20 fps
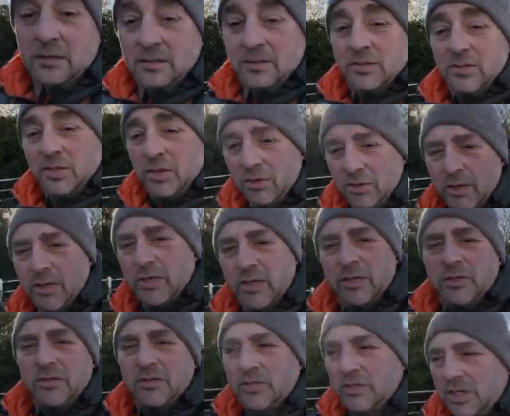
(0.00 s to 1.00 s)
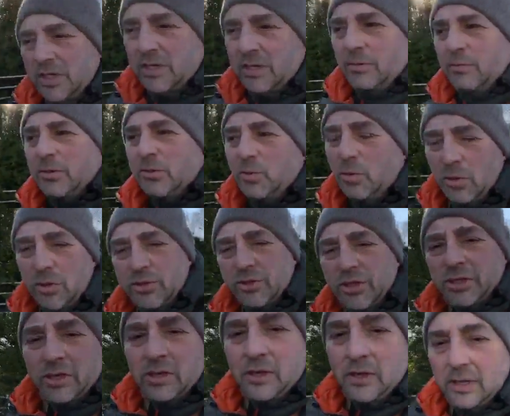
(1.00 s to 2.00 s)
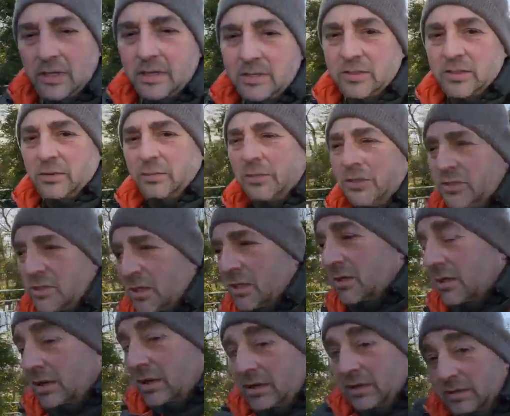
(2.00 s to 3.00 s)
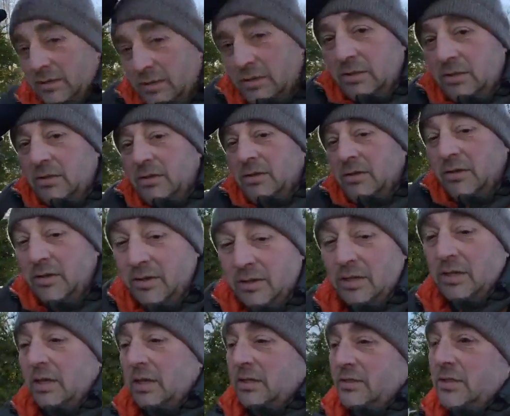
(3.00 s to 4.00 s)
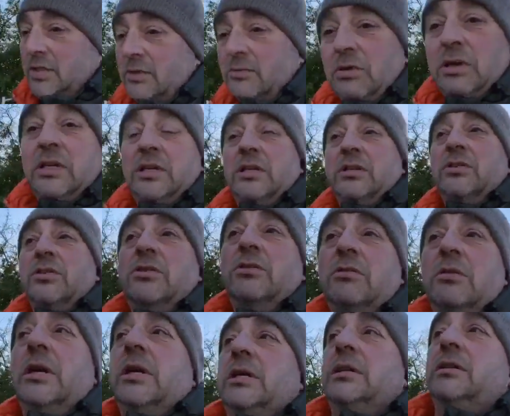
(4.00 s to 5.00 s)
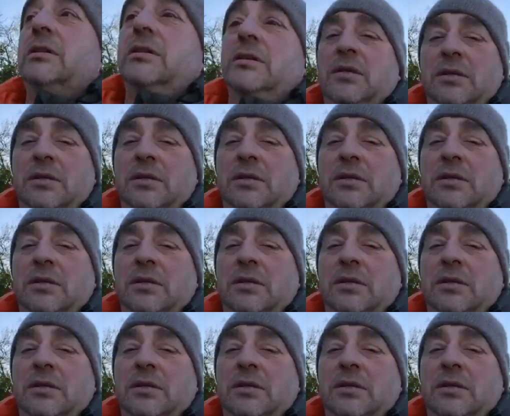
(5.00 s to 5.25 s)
Sorry, I couldn't see who was watching earlier because I had my sunglasses on and I couldn't actually read the screen.